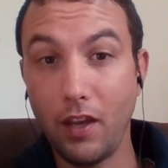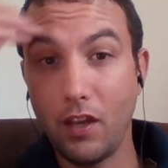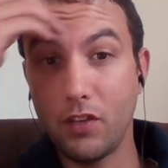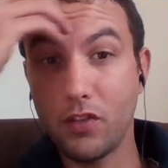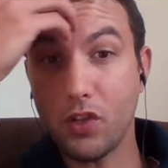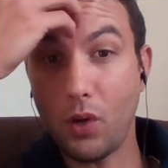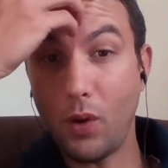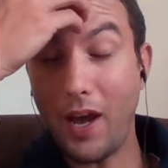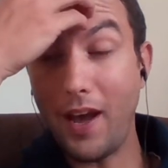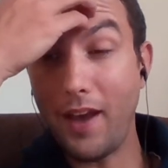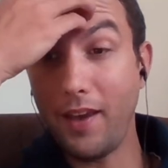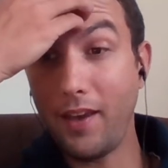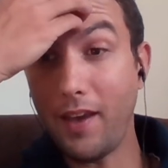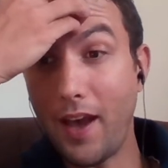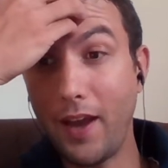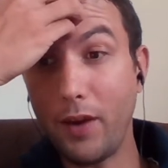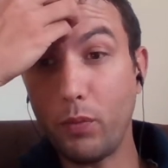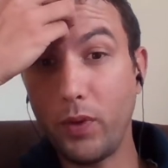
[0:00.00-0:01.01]
So
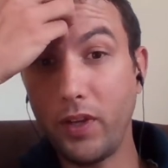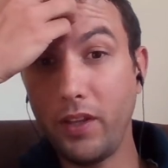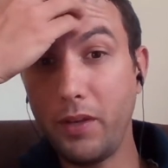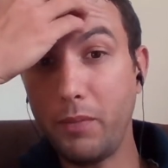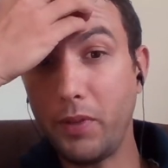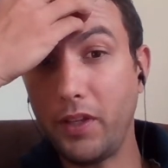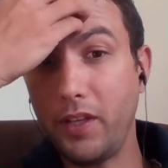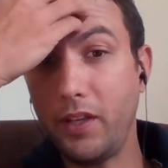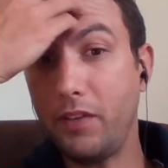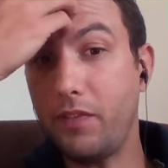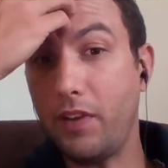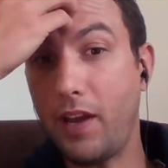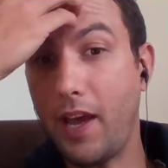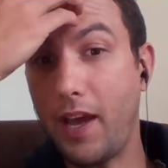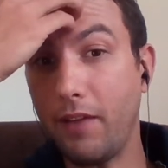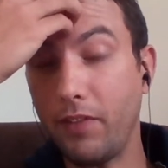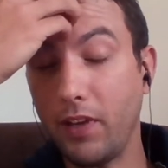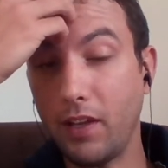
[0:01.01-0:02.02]
I really believe in
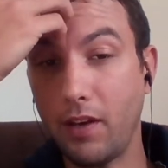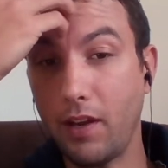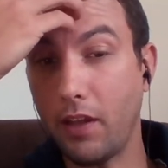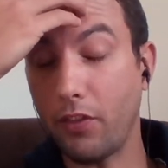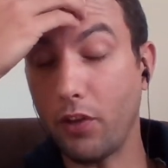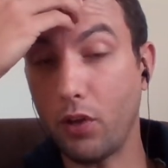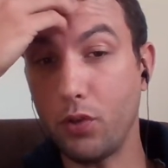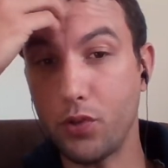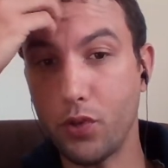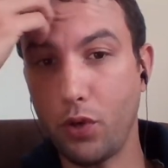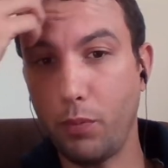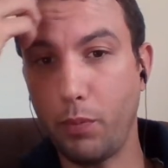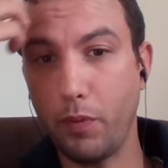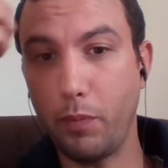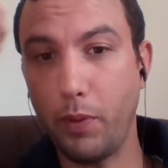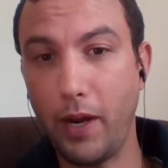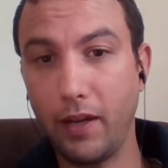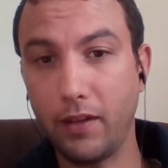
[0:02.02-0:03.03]
having an ethical scope
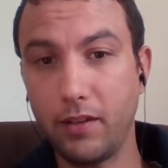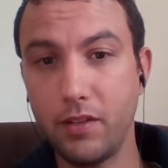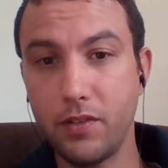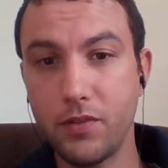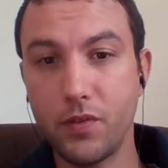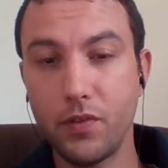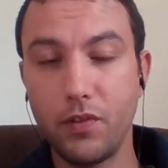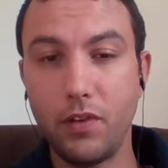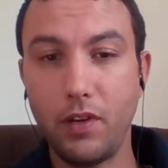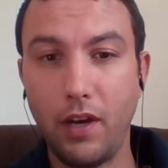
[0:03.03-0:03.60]
of practice.